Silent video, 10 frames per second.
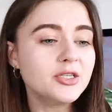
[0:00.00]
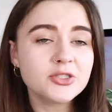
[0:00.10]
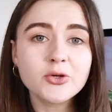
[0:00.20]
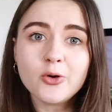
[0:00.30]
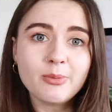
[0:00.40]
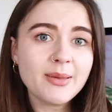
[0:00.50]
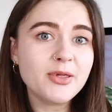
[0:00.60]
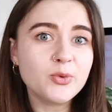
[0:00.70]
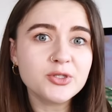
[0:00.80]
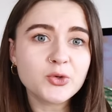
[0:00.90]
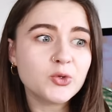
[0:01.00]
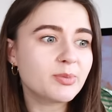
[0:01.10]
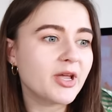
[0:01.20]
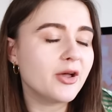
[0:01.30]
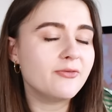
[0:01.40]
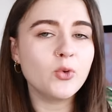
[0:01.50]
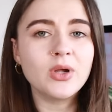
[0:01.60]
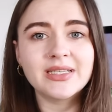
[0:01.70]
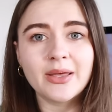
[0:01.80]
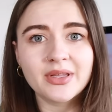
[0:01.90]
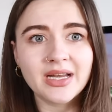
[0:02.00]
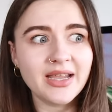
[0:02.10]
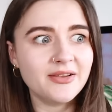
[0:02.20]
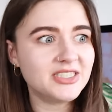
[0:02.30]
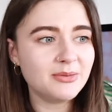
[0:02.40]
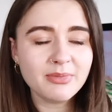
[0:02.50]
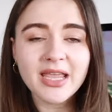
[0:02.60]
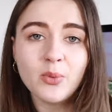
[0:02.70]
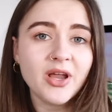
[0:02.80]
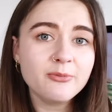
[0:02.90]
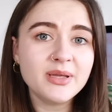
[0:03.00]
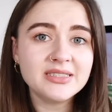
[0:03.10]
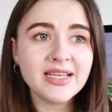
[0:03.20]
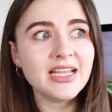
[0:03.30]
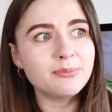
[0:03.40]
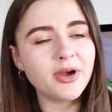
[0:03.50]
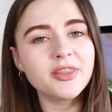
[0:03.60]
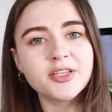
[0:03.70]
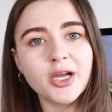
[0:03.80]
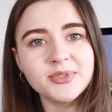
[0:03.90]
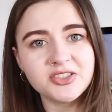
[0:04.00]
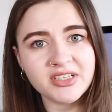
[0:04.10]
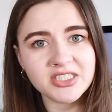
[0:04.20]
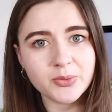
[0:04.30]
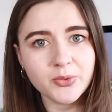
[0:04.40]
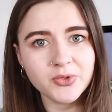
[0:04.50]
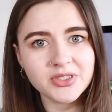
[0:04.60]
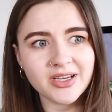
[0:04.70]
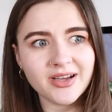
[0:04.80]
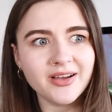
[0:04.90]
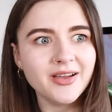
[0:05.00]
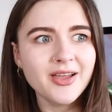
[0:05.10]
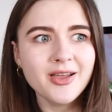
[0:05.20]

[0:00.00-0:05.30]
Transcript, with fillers: Sure, maybe it was caused by her falling down the cliff. She may well have been dead by the time she reached the water.